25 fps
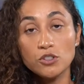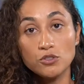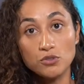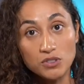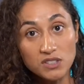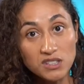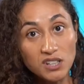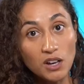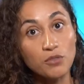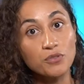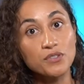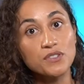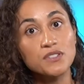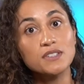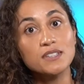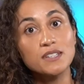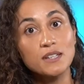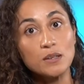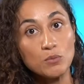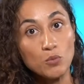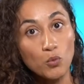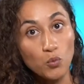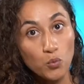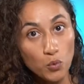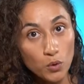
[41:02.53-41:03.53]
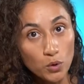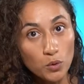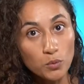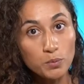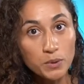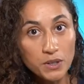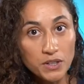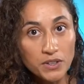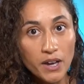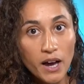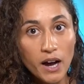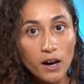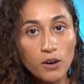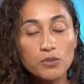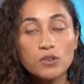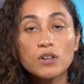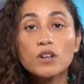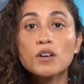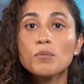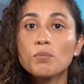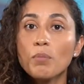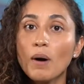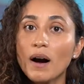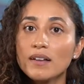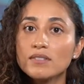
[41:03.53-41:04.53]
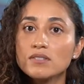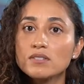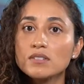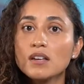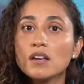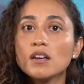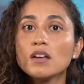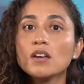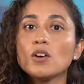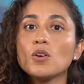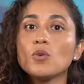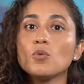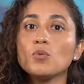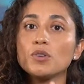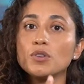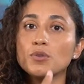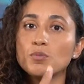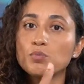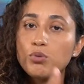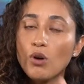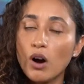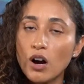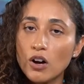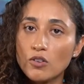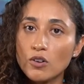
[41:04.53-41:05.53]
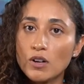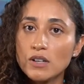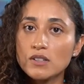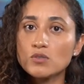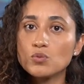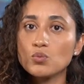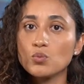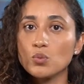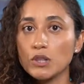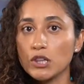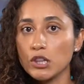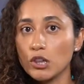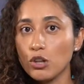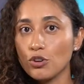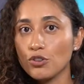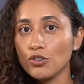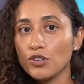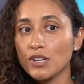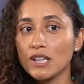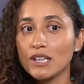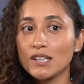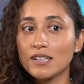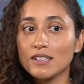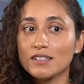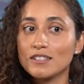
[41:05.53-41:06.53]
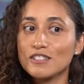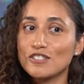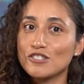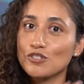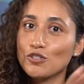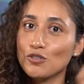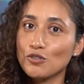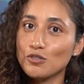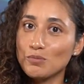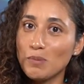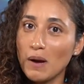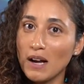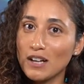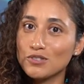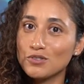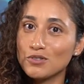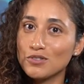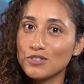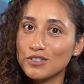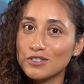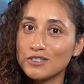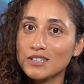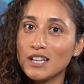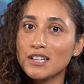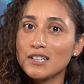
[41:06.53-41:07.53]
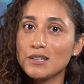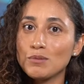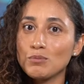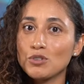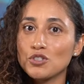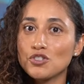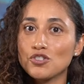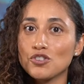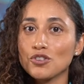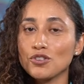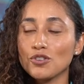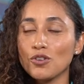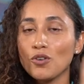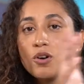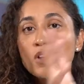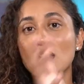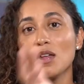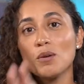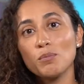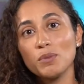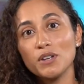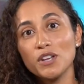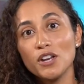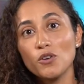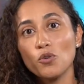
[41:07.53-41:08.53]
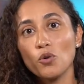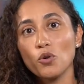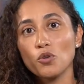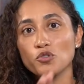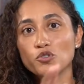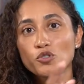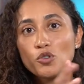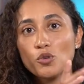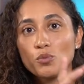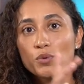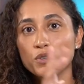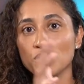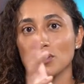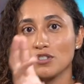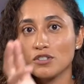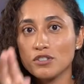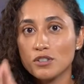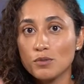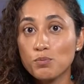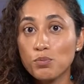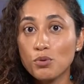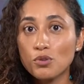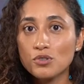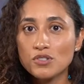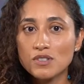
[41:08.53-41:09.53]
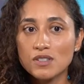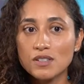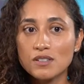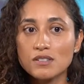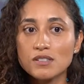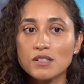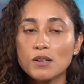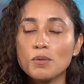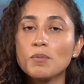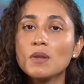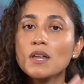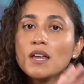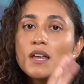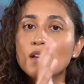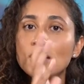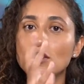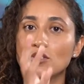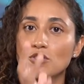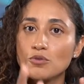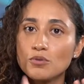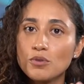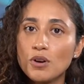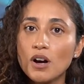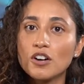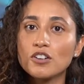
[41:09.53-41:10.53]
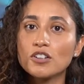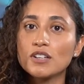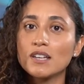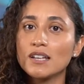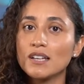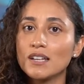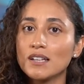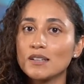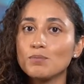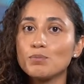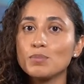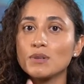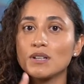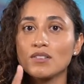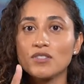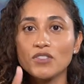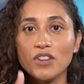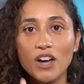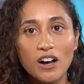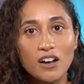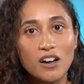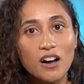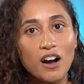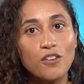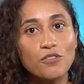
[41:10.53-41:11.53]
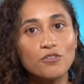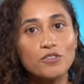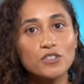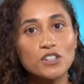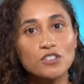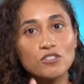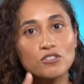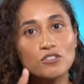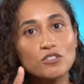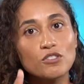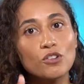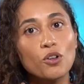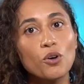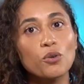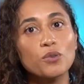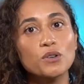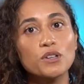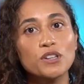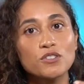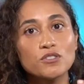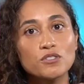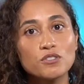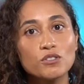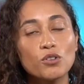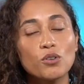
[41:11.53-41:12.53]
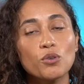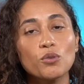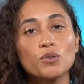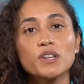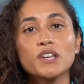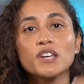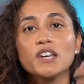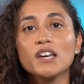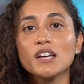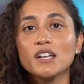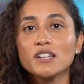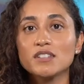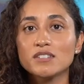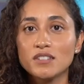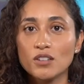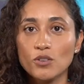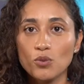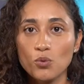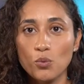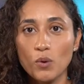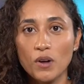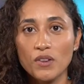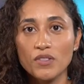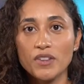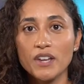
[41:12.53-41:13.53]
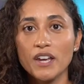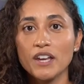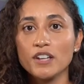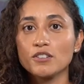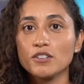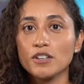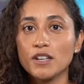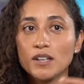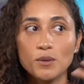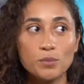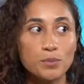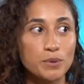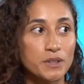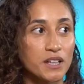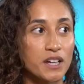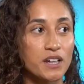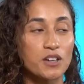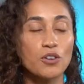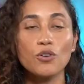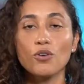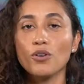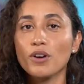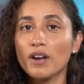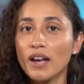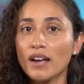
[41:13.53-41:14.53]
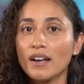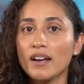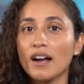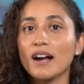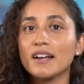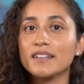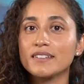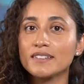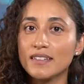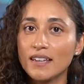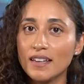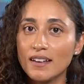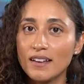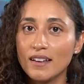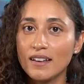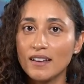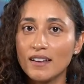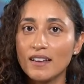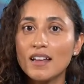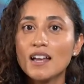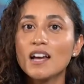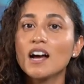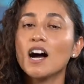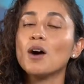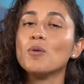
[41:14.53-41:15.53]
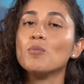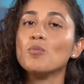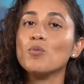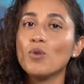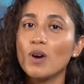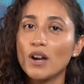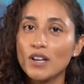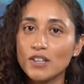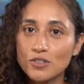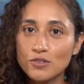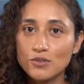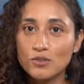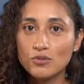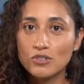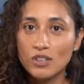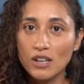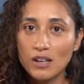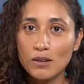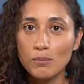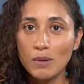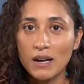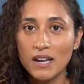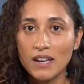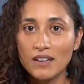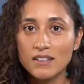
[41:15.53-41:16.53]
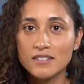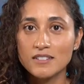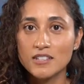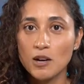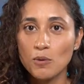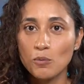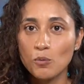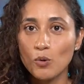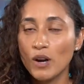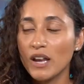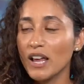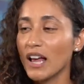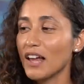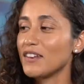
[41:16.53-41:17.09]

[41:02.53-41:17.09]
Your self-esteem will be down. But with progress, with learning, this goes back to the study material, but then also with the support system, you are gonna build that confidence slowly and slowly till one day you're gonna be like, okay, I get it. I'm ready to take my exam, right?